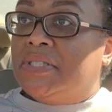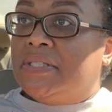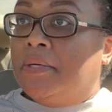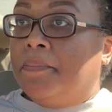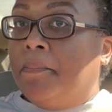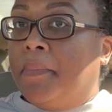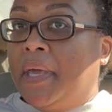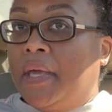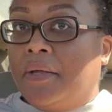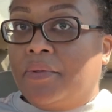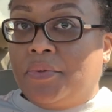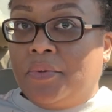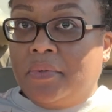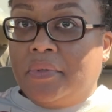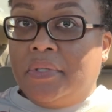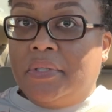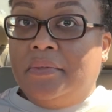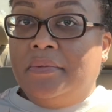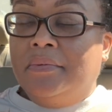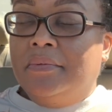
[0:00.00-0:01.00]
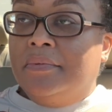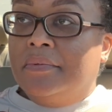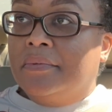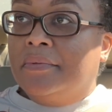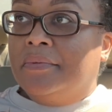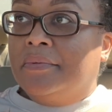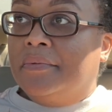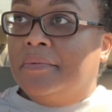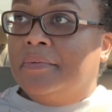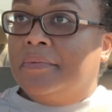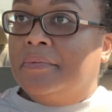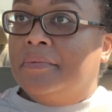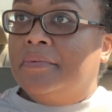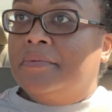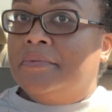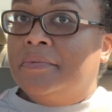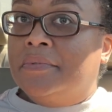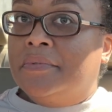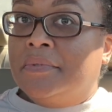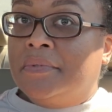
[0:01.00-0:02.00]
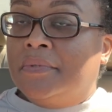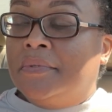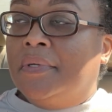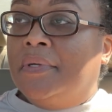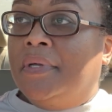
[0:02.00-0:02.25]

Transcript: at the next stop sign, turn right.